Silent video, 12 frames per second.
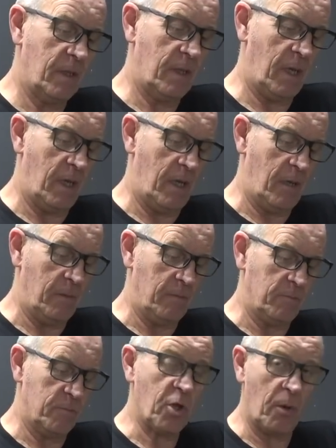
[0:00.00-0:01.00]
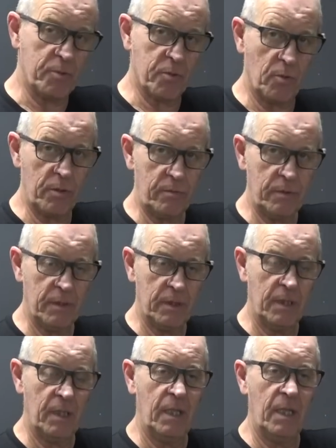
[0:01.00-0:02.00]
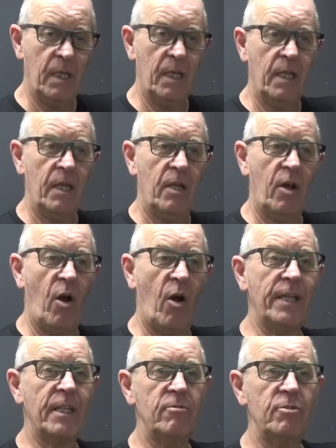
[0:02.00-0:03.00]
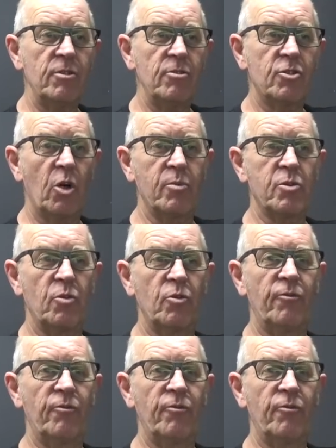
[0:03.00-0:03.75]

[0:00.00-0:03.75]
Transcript: topsoil. I don't use topsoil